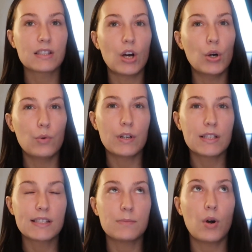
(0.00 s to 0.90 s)
own
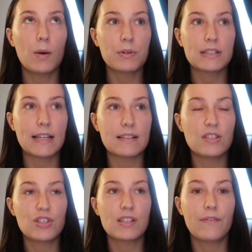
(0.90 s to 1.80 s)
small
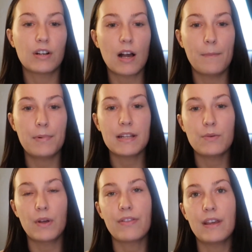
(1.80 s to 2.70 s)
percentages of a company
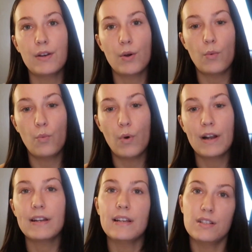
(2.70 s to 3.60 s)
within
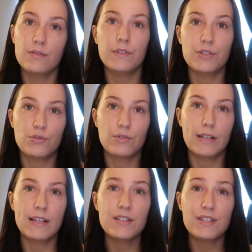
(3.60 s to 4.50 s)
one
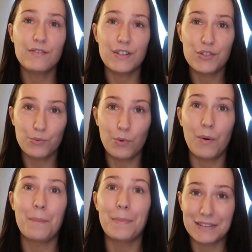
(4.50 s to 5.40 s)

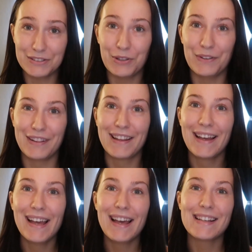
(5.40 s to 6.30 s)
individual bundle.
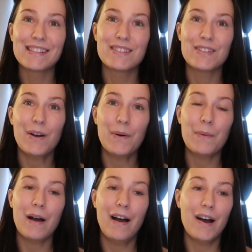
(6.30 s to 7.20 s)

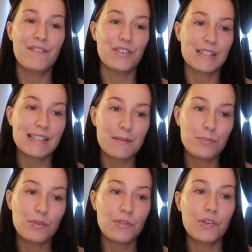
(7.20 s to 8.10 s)
So for
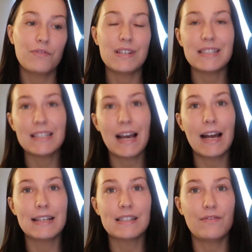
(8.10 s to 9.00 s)
example,
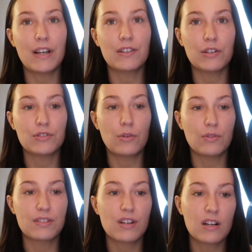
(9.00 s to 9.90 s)
VTI is the Vanguard
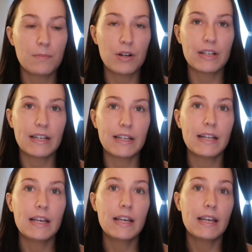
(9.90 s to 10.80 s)
Total Stock Market.
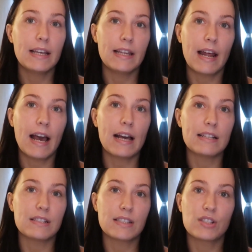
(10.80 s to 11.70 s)
It
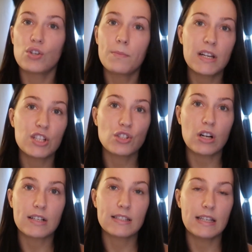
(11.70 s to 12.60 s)
has so many
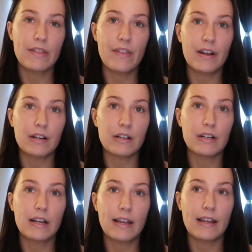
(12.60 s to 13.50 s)
stocks in
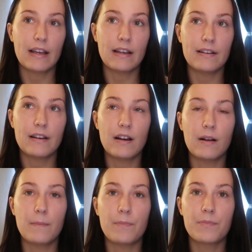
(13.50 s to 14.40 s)
there,
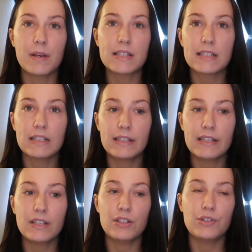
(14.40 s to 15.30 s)
and
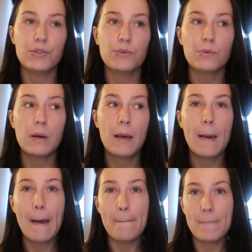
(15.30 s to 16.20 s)
basically you
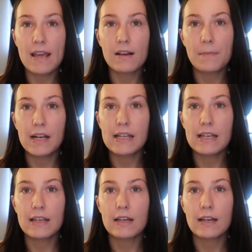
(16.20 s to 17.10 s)
make
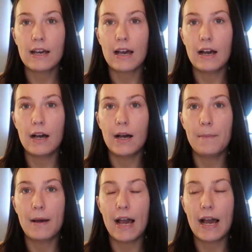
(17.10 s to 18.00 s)
money
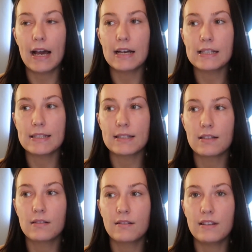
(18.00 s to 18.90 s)

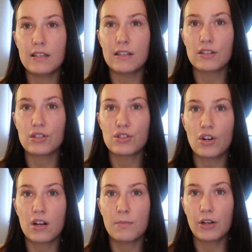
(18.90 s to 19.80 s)
as the
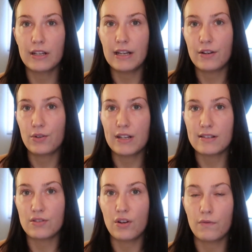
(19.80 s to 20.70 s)
stock market
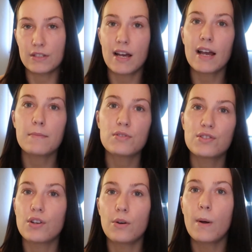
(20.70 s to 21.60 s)
increases over time.
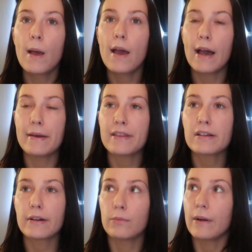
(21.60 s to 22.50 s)
So I
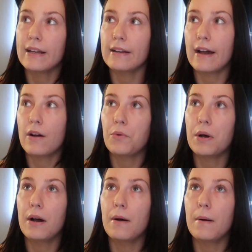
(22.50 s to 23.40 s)
think right
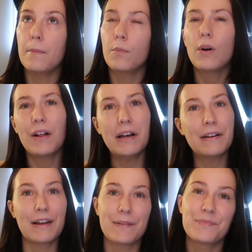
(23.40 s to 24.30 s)
now, well,
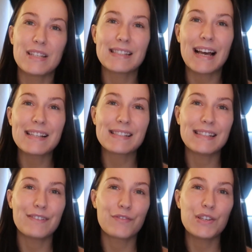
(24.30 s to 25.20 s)
okay, these last
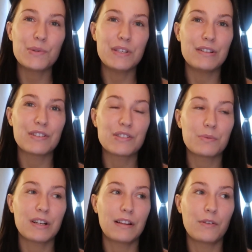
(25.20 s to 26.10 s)
few years
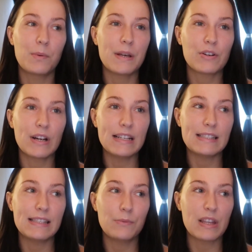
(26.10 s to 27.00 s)
were a little bit
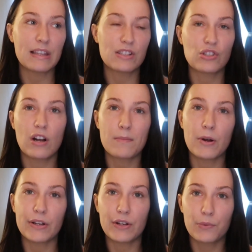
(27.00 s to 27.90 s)
crazy with stock
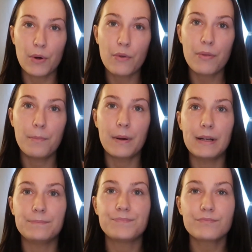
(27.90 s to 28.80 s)
market growth, but